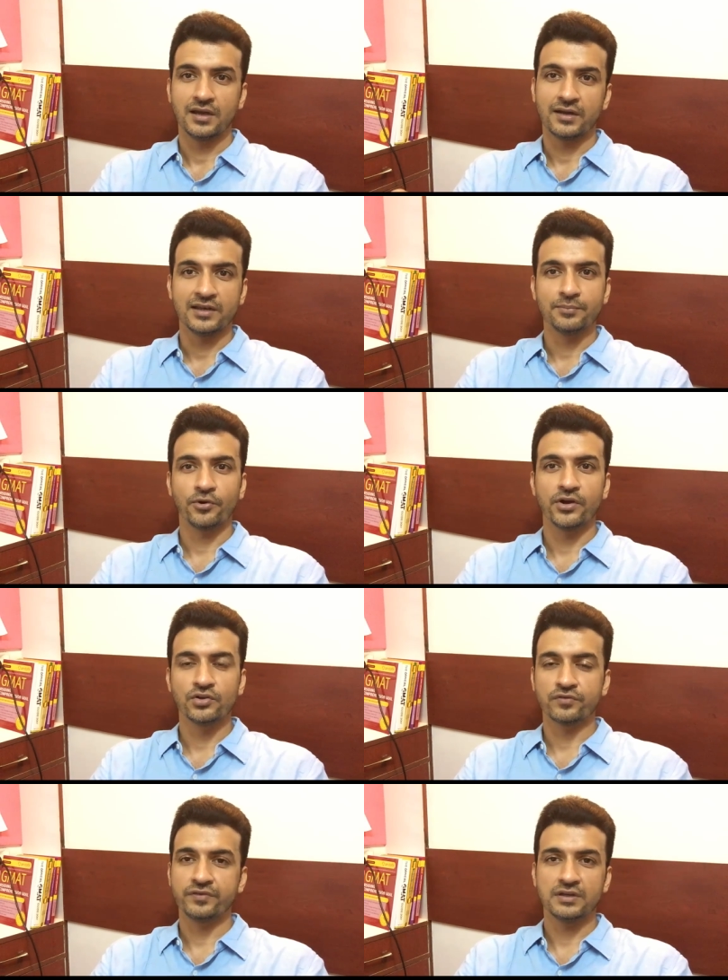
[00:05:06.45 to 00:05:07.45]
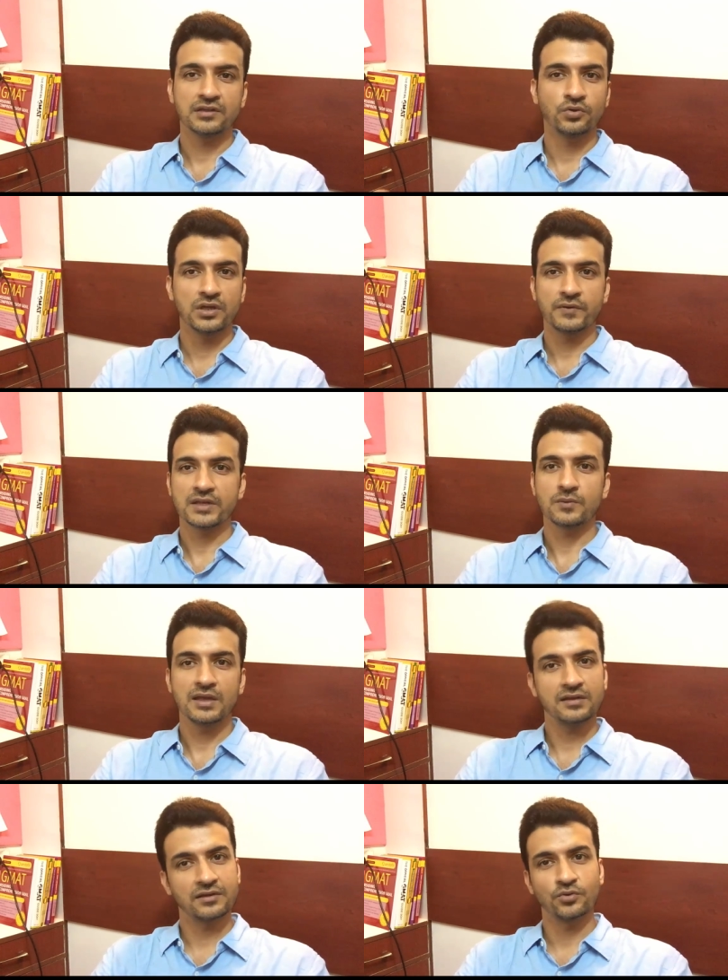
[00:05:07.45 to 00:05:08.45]
At any point you feel it's going very
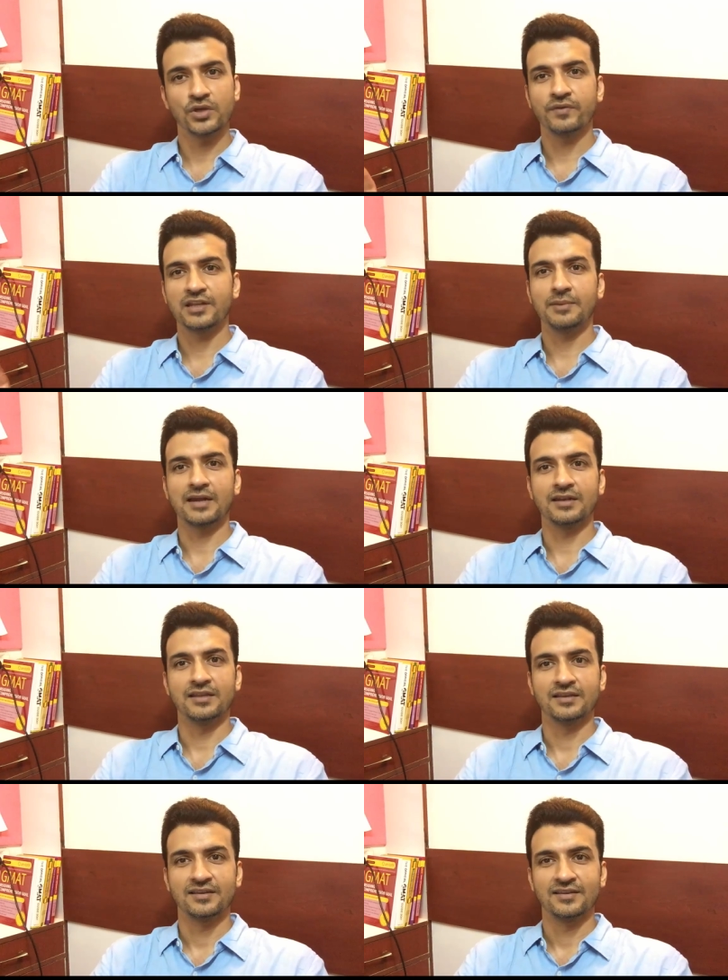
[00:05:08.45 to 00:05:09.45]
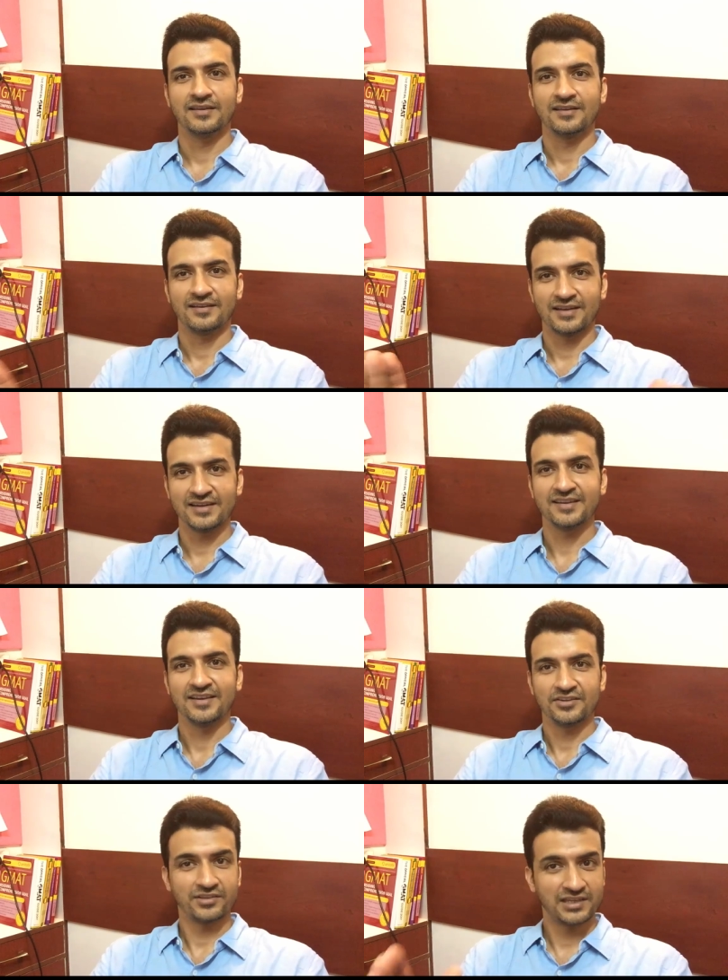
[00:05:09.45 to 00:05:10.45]
well, it's going very badly,
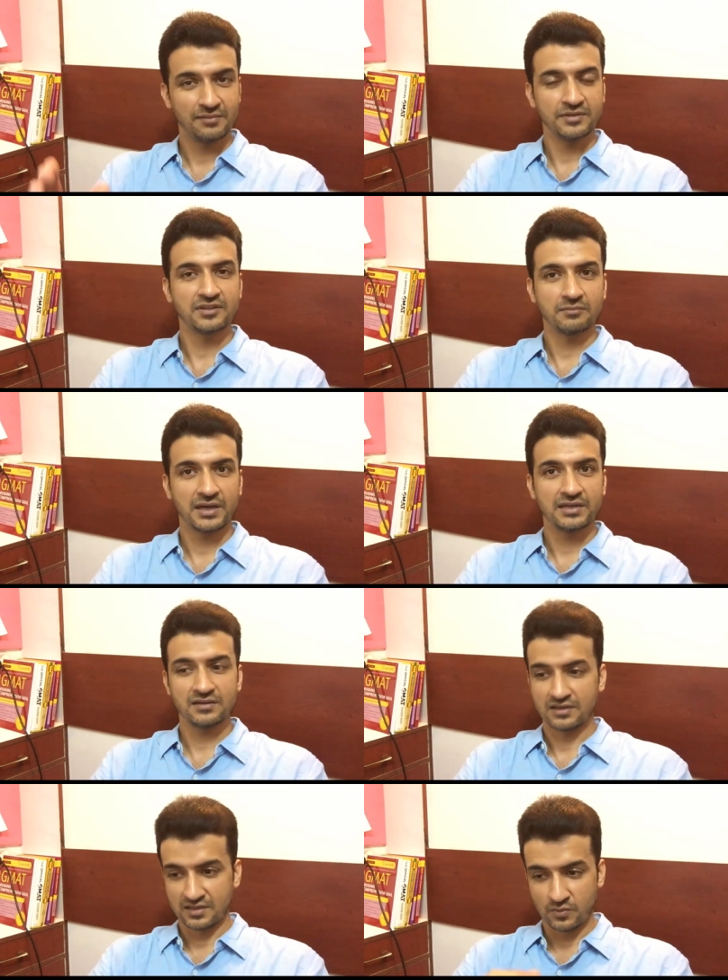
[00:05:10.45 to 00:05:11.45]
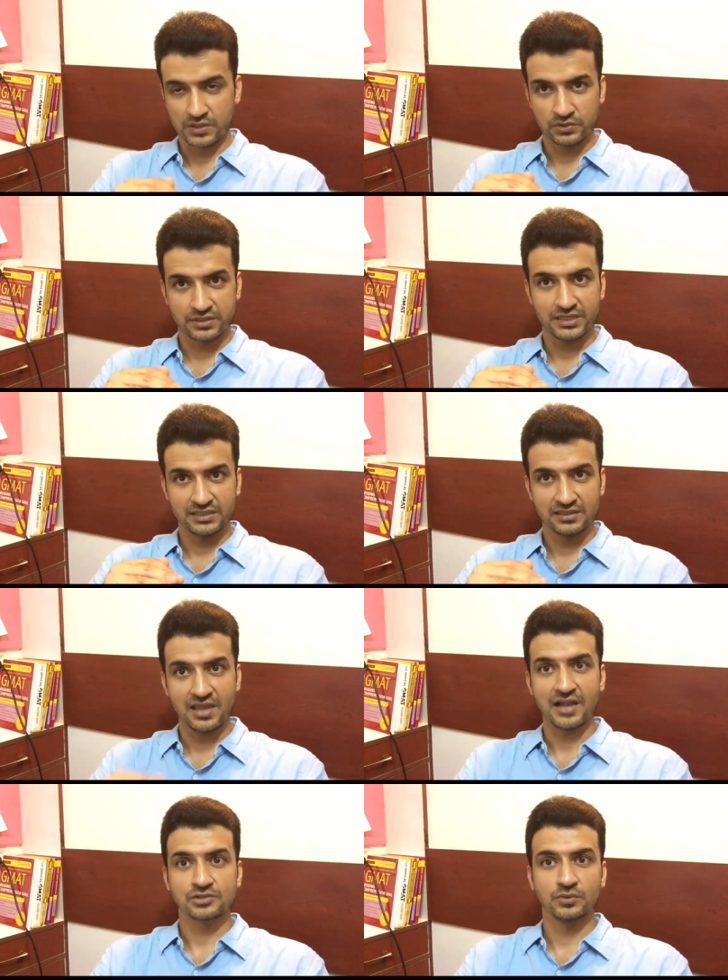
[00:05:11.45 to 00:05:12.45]
right? So keep this in mind when you're taking the
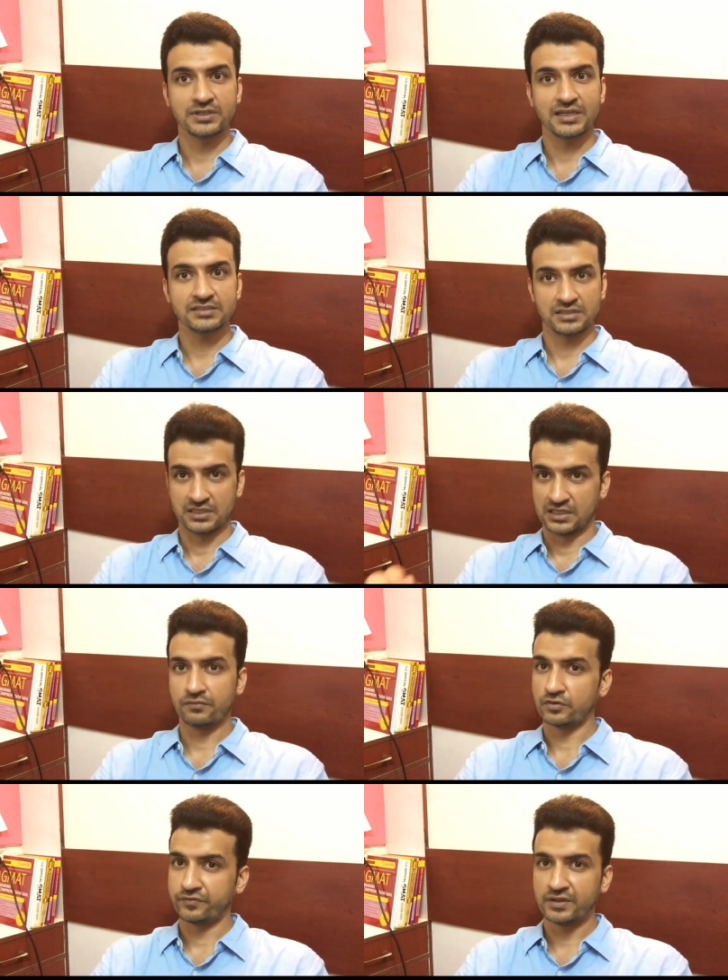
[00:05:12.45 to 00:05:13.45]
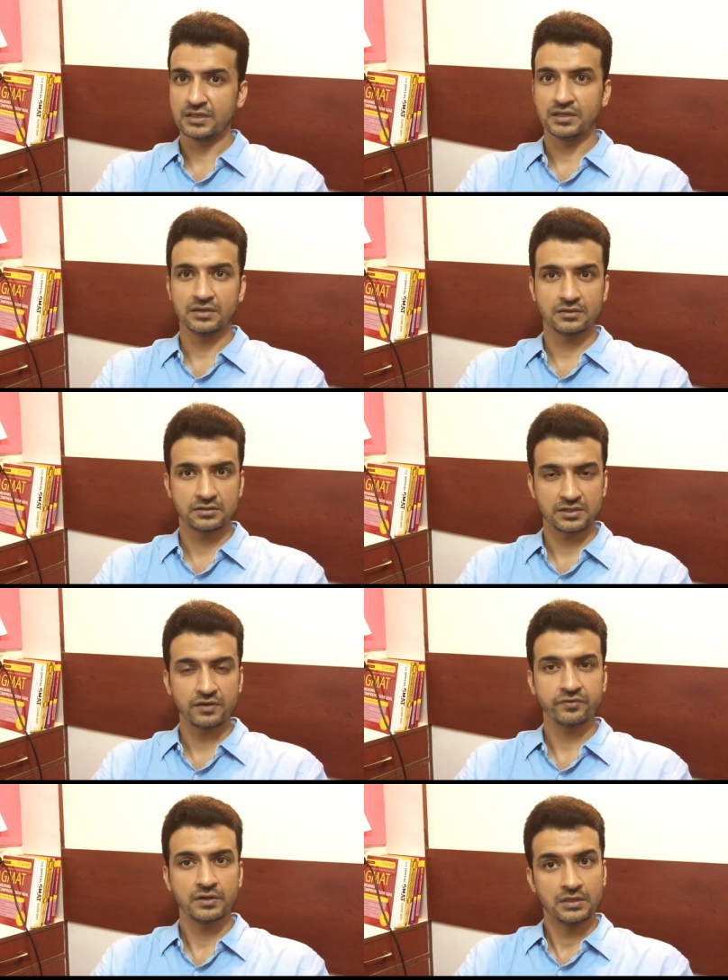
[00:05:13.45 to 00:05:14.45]
actual test. If you feel it's
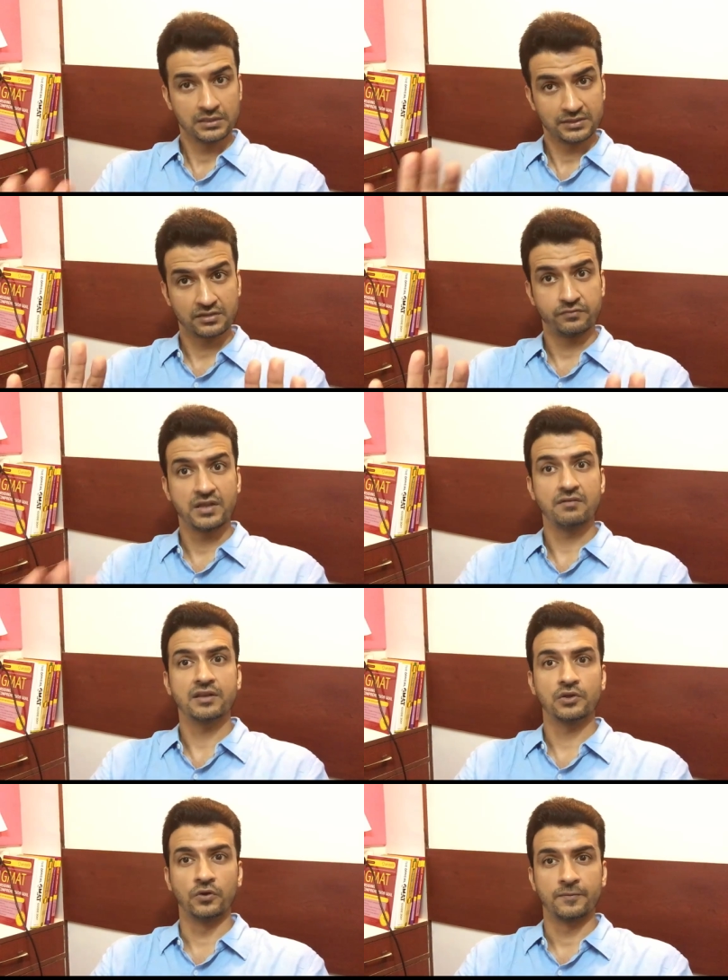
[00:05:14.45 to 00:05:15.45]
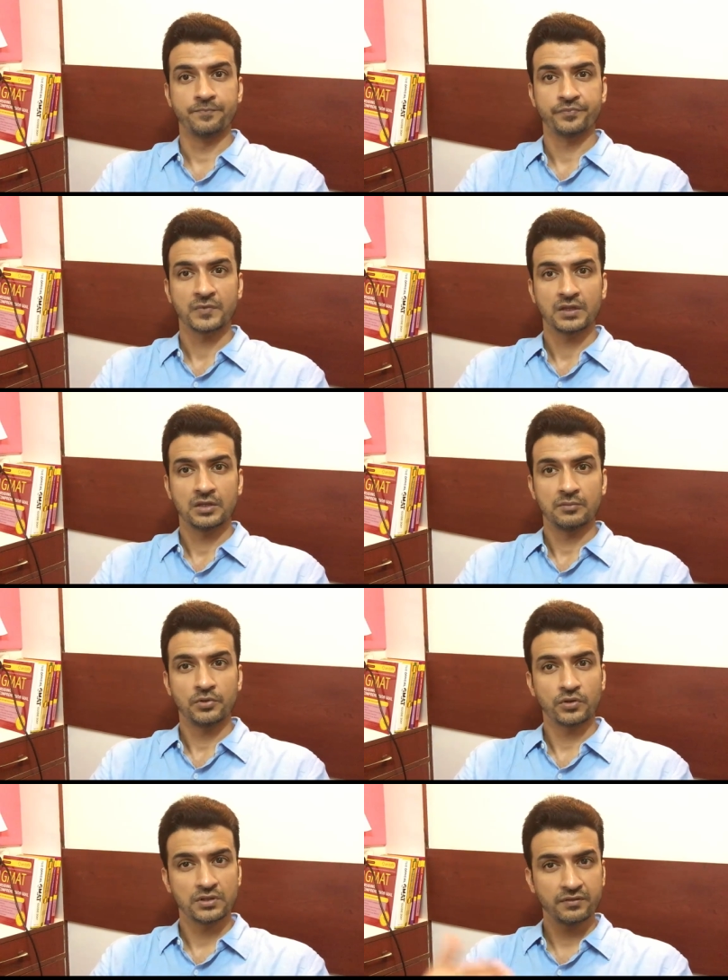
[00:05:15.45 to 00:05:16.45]
tough, that's very, very good.
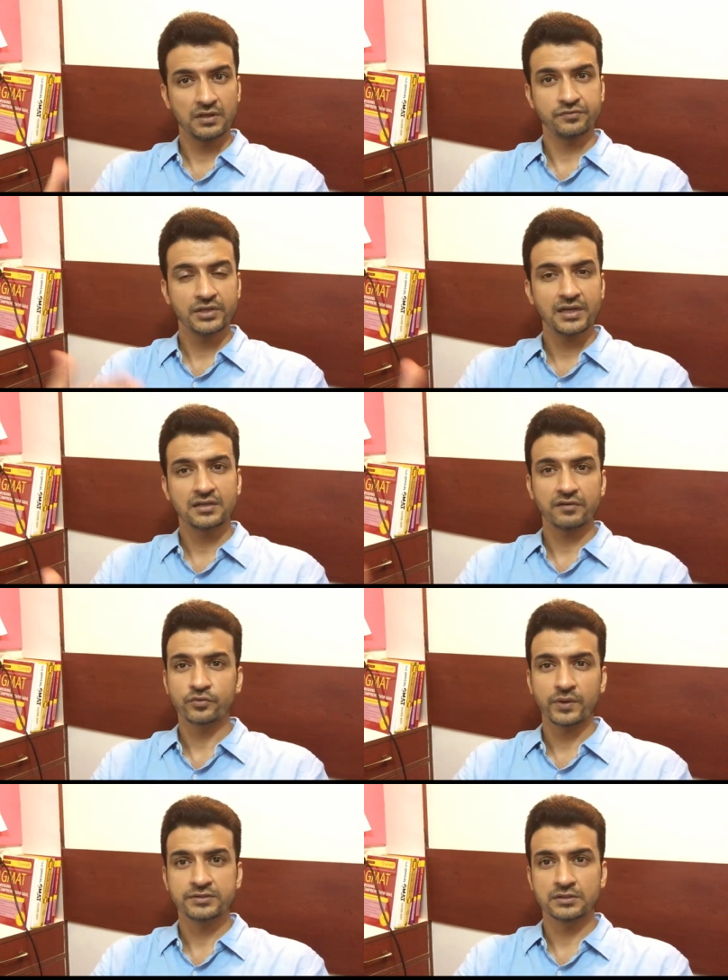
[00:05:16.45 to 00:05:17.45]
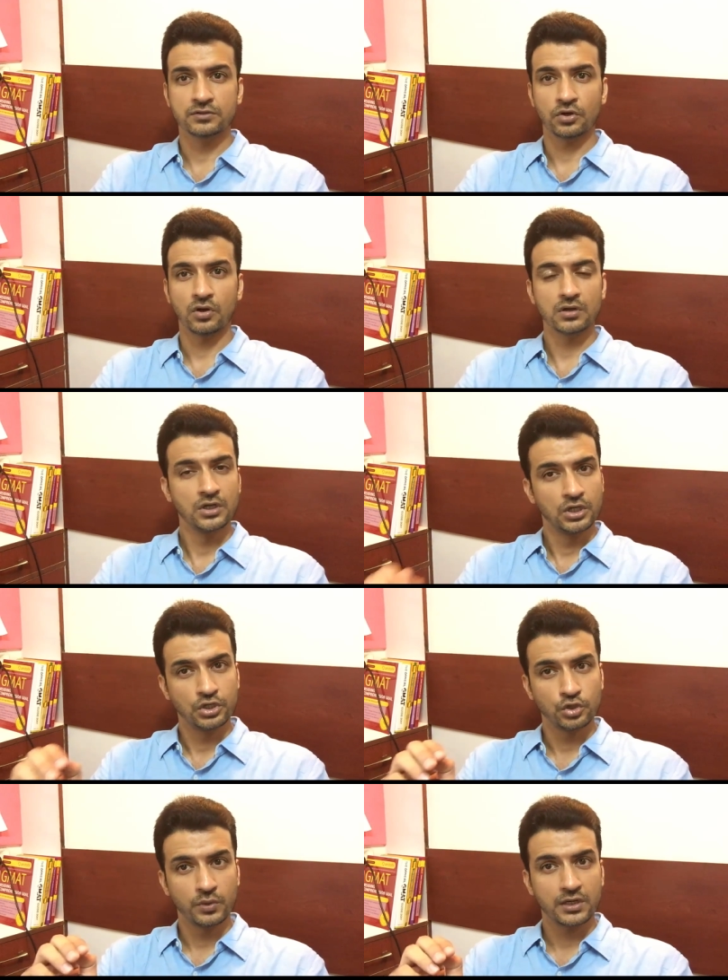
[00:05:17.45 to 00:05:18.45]
Because even if you get tough questions wrong,
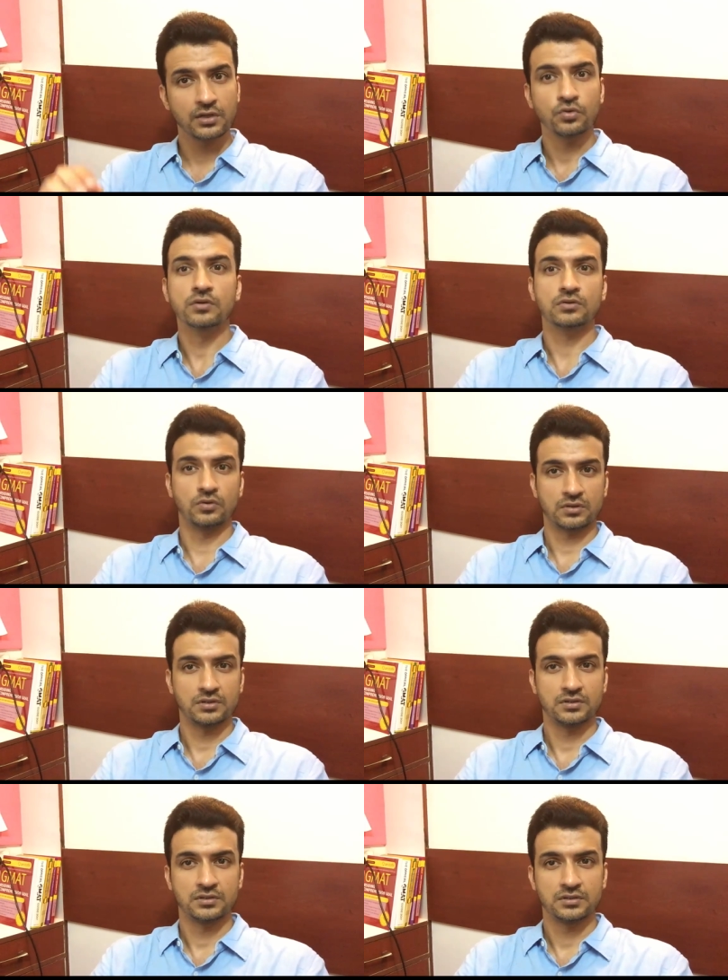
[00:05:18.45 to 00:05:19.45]
you will get a good score.